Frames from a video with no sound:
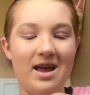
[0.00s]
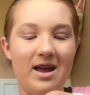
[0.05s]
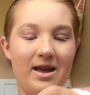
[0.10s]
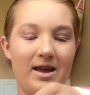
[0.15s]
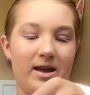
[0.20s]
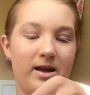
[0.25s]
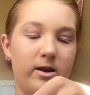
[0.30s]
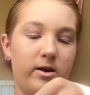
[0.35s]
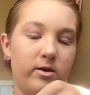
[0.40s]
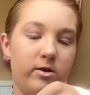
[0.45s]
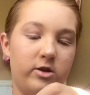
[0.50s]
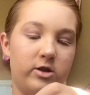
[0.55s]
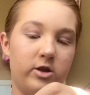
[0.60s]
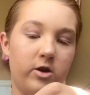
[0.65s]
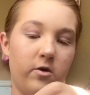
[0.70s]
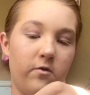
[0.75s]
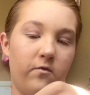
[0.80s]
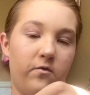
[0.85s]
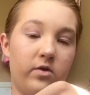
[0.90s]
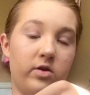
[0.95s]
And
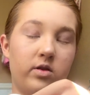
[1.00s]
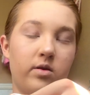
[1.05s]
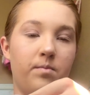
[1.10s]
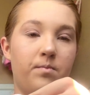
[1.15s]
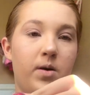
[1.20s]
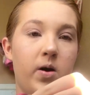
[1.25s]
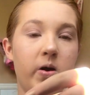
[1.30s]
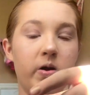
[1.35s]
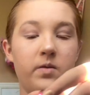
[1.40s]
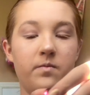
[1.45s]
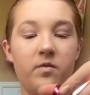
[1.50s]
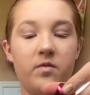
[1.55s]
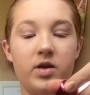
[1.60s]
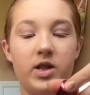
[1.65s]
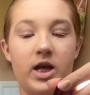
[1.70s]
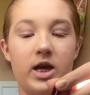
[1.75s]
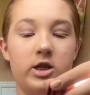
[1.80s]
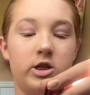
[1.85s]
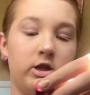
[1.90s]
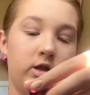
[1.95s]
so for the bottom of my
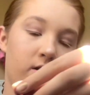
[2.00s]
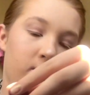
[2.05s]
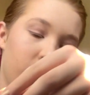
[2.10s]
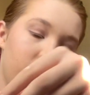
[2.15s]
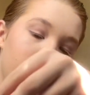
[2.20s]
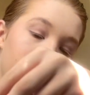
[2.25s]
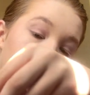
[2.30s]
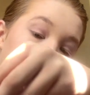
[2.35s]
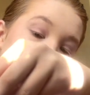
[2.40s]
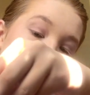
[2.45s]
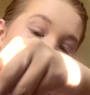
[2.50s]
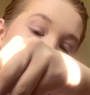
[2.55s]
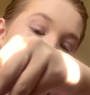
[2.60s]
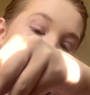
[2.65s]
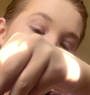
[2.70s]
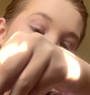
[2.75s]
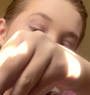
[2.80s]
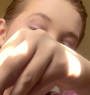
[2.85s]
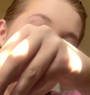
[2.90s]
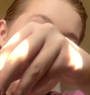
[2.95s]
lashes, I'm going to be
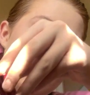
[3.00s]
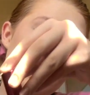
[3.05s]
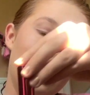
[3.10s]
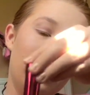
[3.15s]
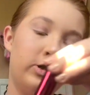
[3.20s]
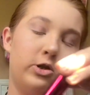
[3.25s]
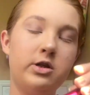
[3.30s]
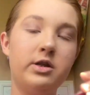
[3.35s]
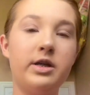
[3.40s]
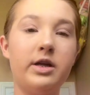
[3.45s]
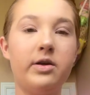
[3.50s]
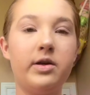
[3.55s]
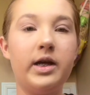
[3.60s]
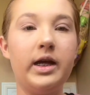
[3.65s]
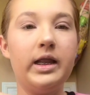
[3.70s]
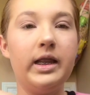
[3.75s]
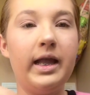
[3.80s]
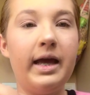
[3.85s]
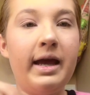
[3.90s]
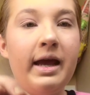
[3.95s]
doing the
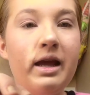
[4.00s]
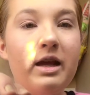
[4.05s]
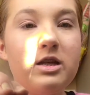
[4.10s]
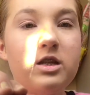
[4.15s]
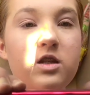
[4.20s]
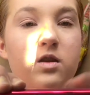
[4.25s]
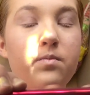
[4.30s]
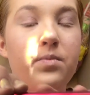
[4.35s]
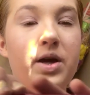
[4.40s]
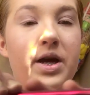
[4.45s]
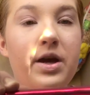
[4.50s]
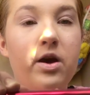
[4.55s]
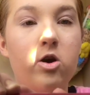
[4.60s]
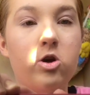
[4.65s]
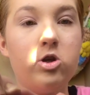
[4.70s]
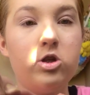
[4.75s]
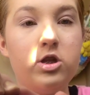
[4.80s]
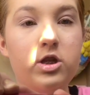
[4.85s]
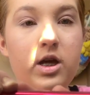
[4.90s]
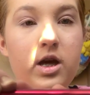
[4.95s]
Legendary Lengths by
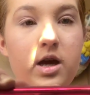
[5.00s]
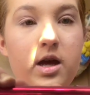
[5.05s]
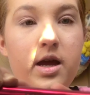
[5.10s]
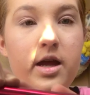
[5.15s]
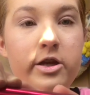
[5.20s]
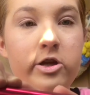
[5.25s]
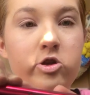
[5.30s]
Ulta,